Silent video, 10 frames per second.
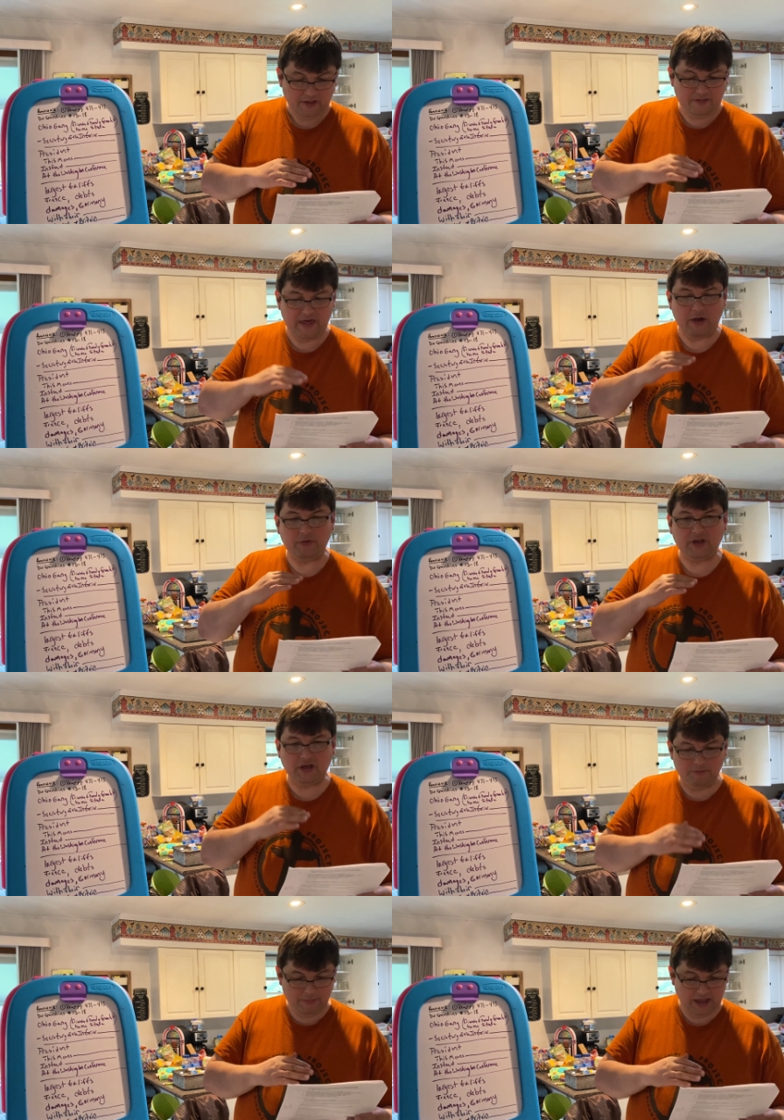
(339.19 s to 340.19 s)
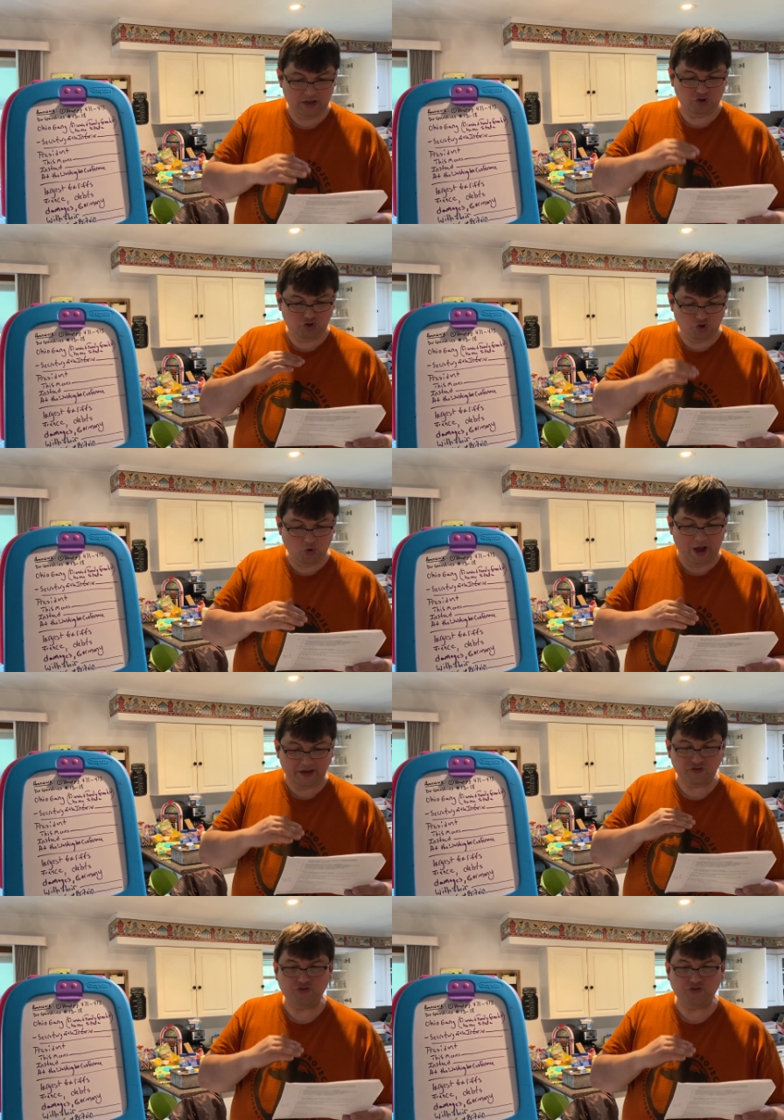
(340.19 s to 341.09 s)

that would commit U.S.